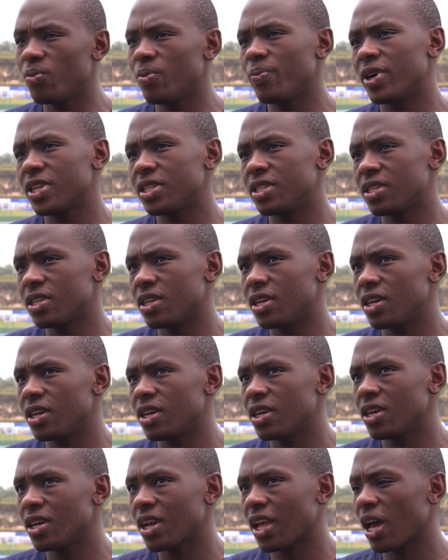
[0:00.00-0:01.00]
But
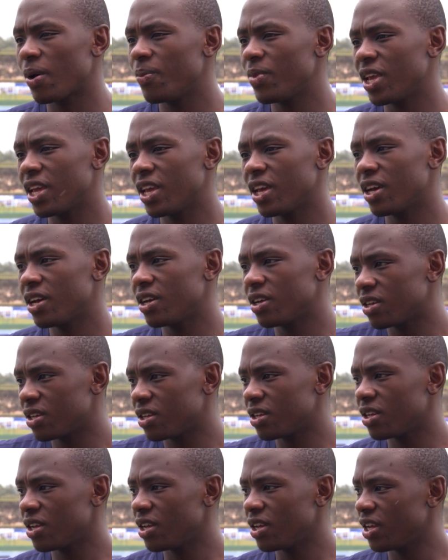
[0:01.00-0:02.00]
coming here,
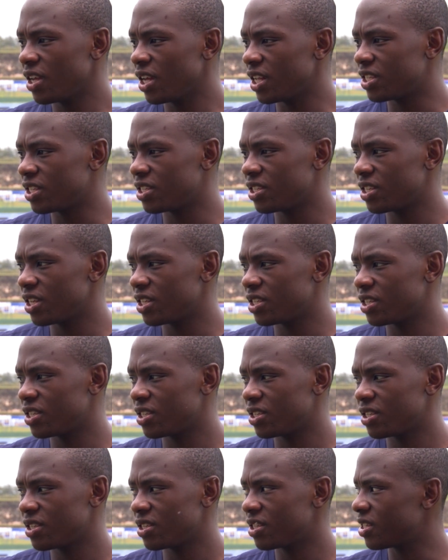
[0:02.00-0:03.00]

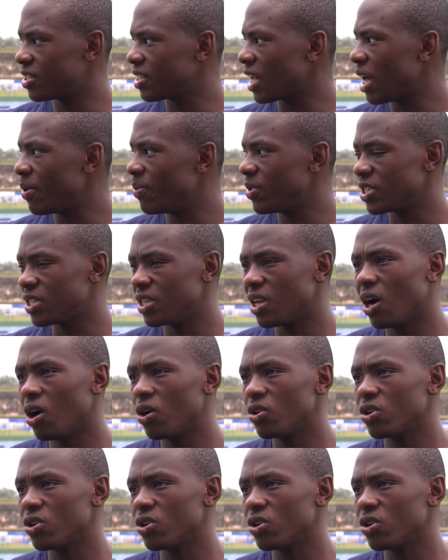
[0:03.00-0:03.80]
It's the time is now,